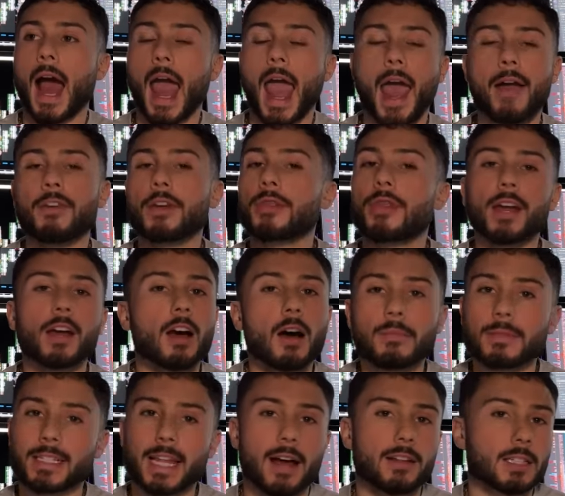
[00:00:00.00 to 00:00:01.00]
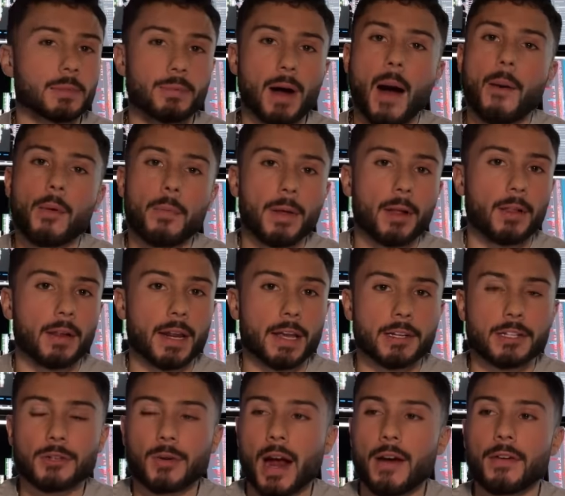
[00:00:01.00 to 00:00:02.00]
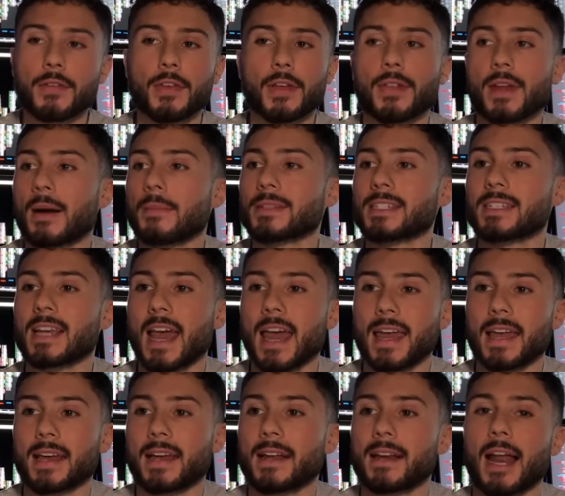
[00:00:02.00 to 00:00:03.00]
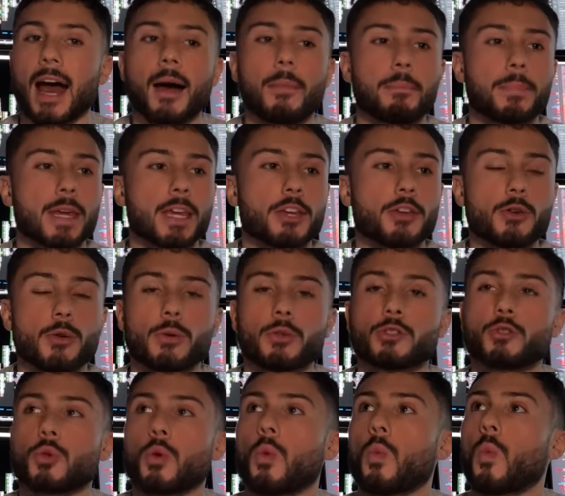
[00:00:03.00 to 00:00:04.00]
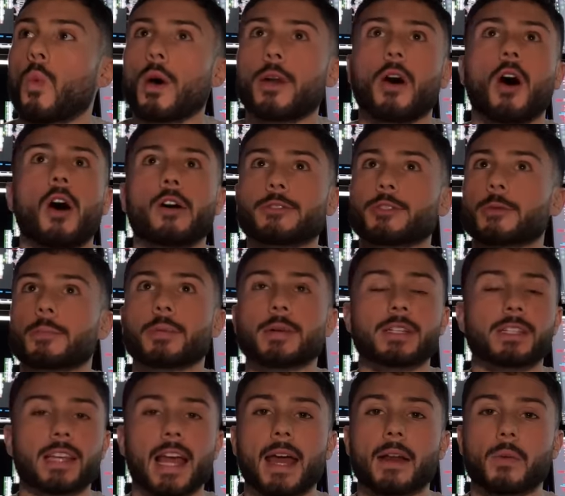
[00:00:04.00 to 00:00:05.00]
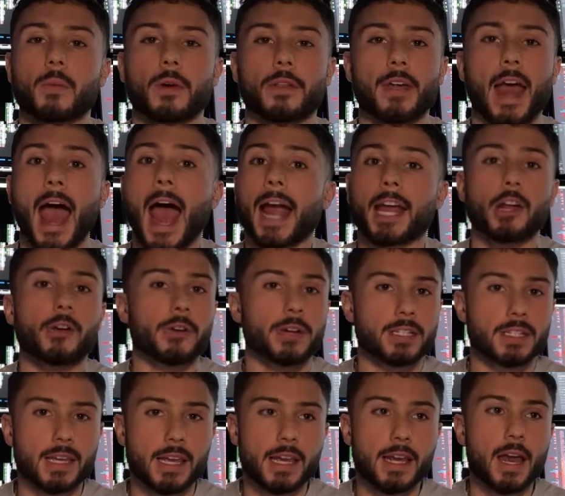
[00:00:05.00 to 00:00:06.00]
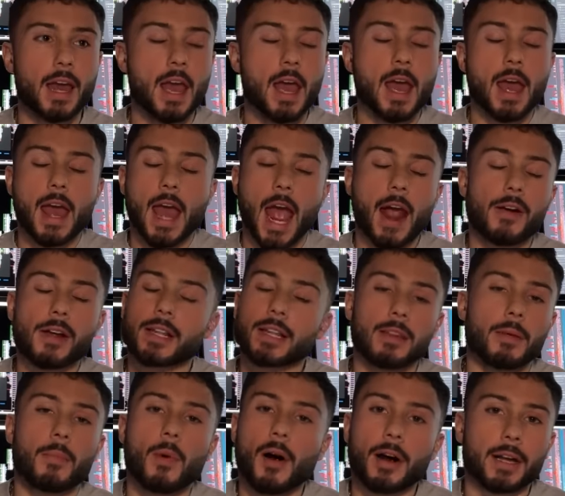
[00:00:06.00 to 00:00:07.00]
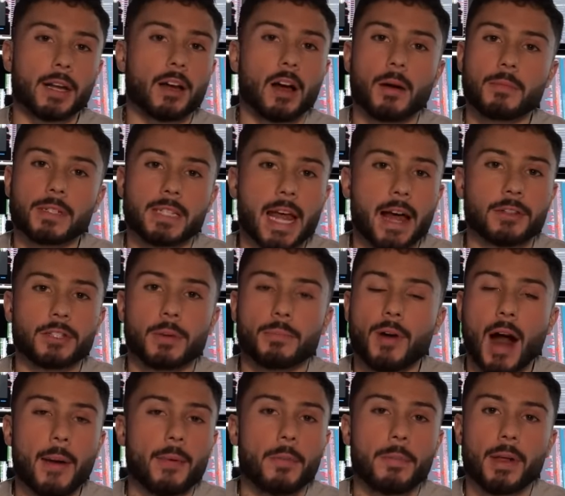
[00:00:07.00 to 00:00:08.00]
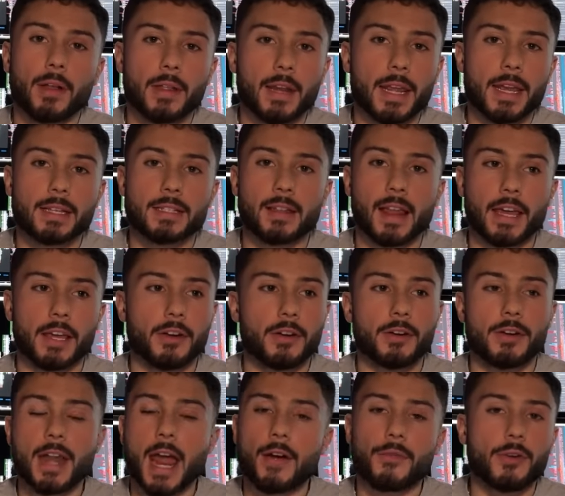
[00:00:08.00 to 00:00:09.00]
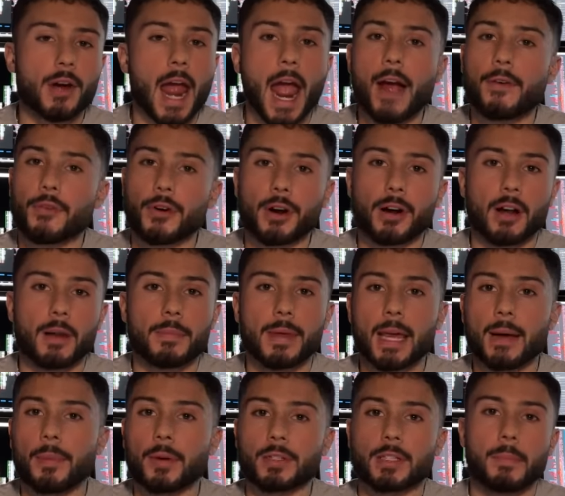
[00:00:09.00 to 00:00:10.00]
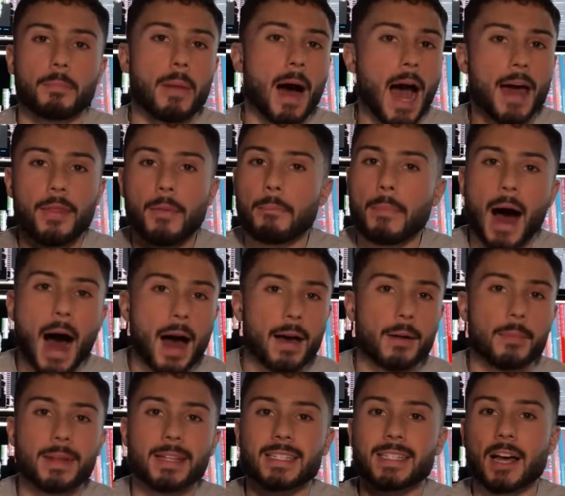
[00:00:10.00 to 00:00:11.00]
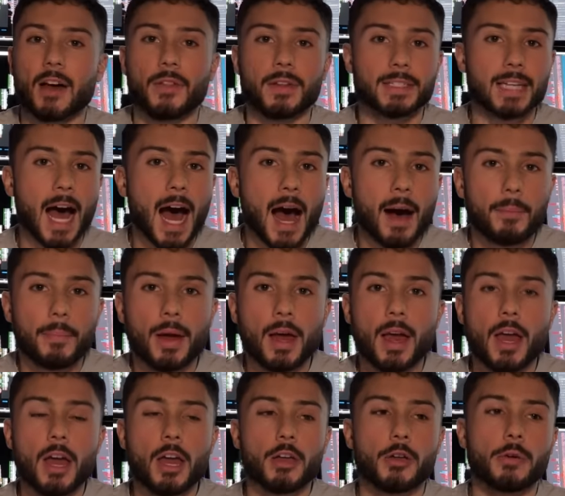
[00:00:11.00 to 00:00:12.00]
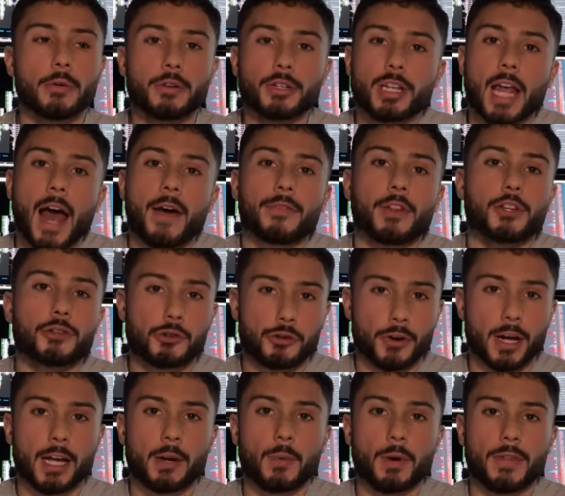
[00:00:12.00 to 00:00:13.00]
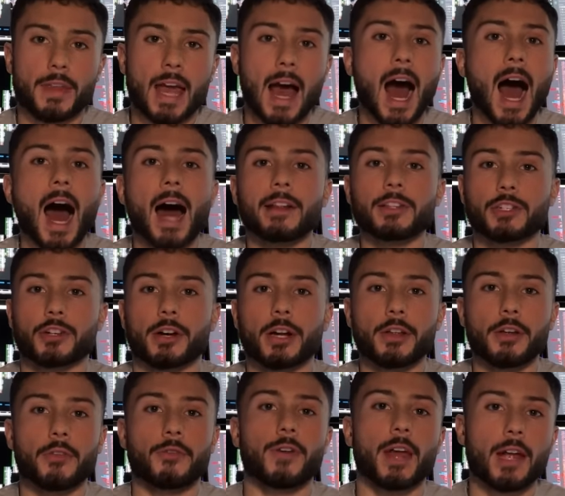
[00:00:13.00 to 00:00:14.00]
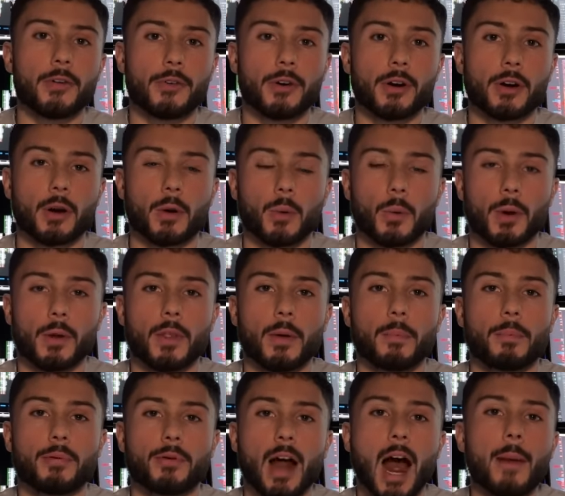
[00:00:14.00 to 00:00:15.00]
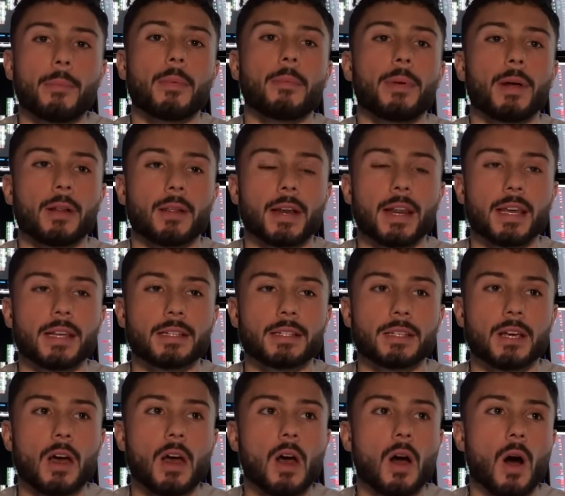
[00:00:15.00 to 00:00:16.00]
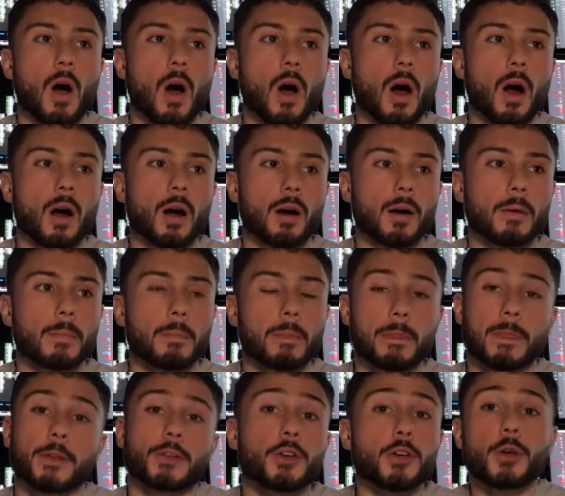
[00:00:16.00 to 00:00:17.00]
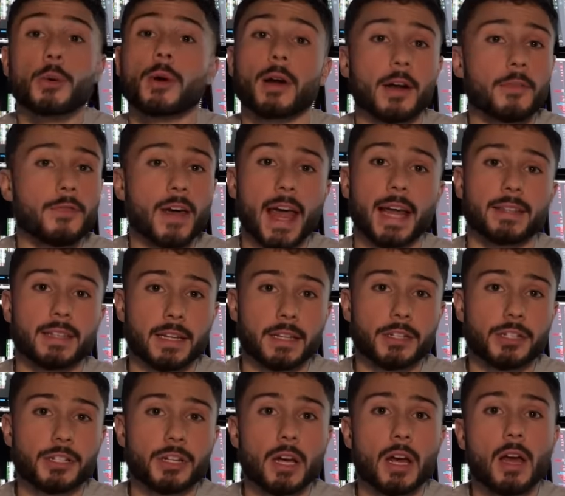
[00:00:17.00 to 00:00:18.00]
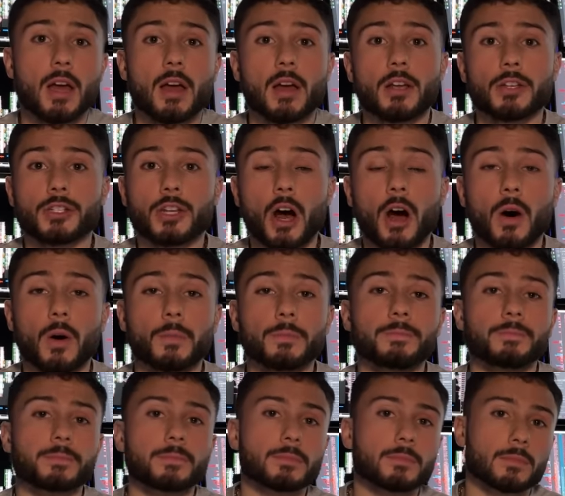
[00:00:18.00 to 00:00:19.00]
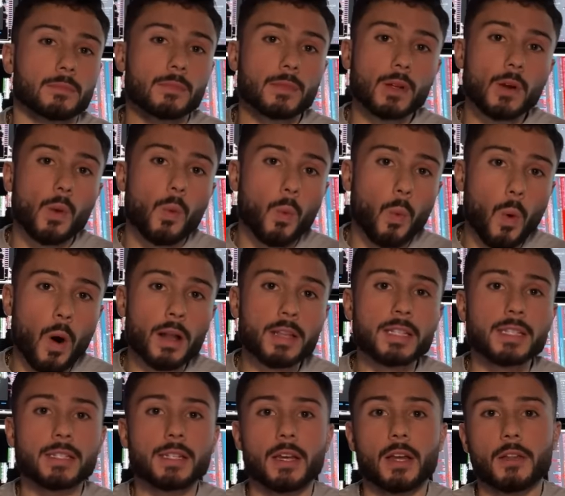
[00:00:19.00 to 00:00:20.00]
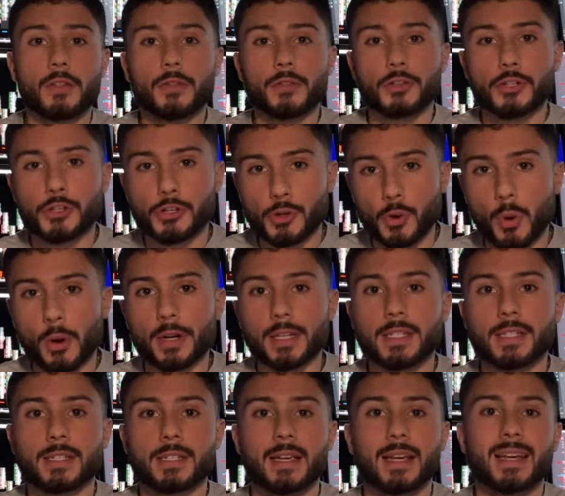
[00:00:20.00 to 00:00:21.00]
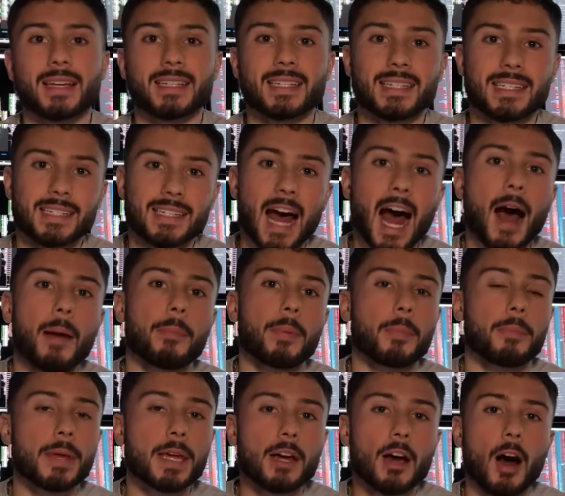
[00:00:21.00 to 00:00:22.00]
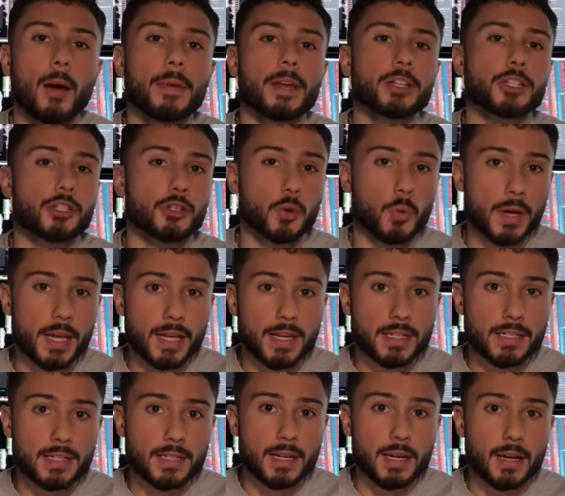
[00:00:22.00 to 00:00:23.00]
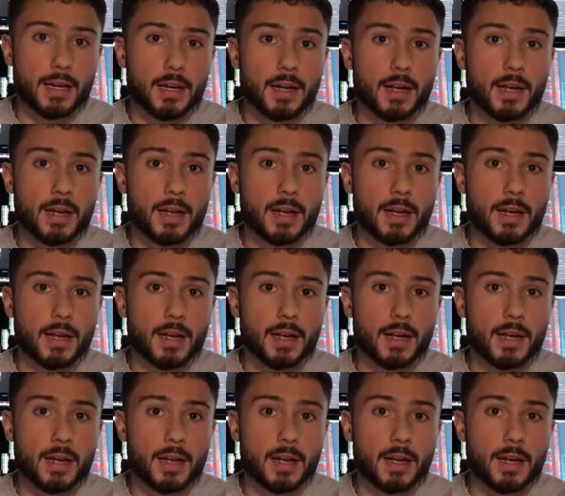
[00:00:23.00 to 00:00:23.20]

Everything comes down to probability. So everything that I'm saying cannot be used 100% with accuracy. Everything in the market comes down to probabilities. Like you're never ever going to be able to buy the bottom and sell the top. You just have to trade when the odds are in your favor or when the probabilities are to your advantage. So once shorts stop becoming squeezed.